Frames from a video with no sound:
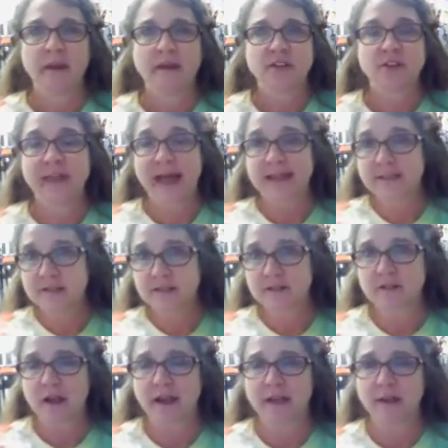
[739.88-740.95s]
So that's
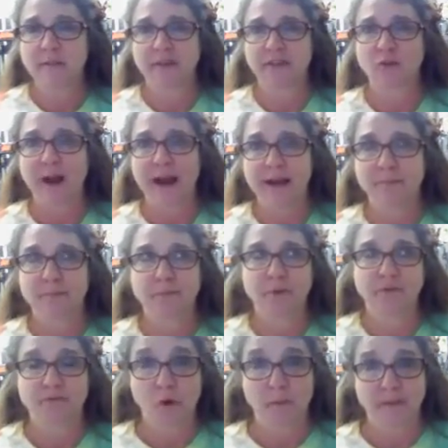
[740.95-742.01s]
talking about the writing
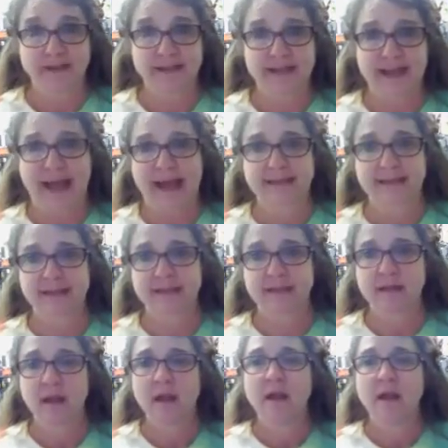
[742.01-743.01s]
performance tasks.